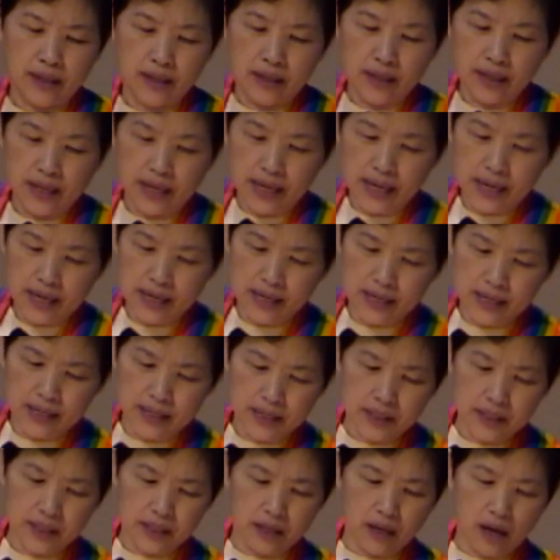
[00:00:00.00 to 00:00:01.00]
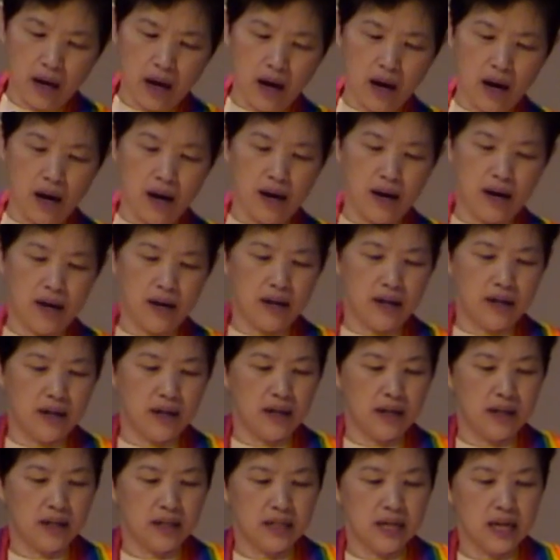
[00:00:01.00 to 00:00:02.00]
is uh,
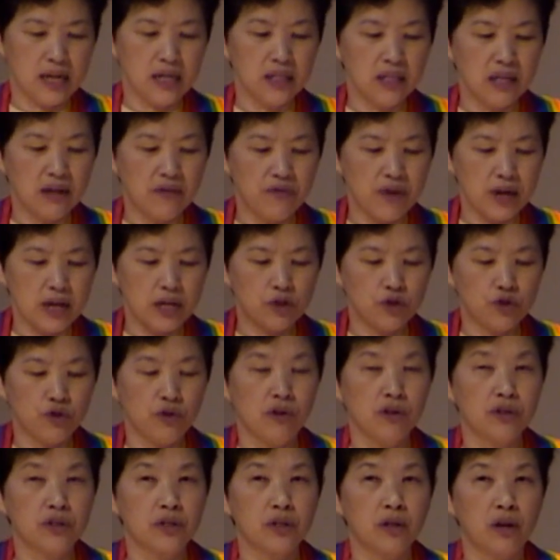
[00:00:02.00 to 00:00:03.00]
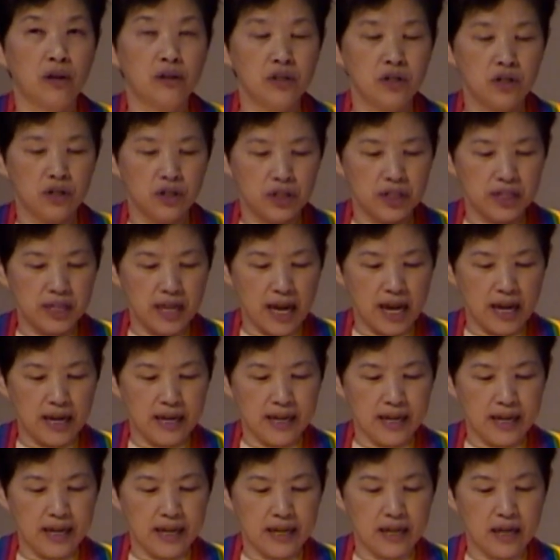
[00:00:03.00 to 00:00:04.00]
the individual's
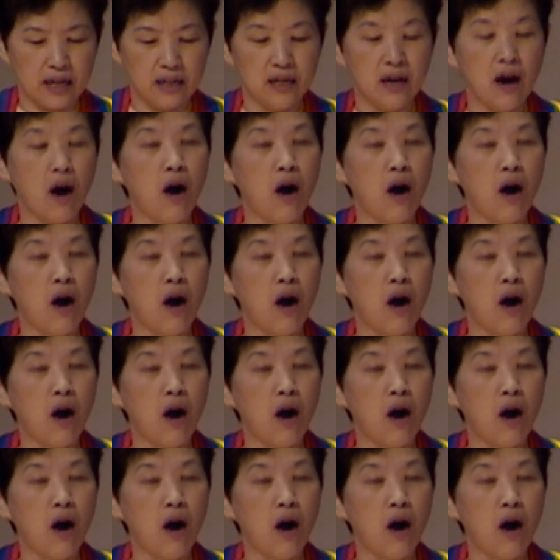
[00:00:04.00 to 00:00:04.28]
understanding and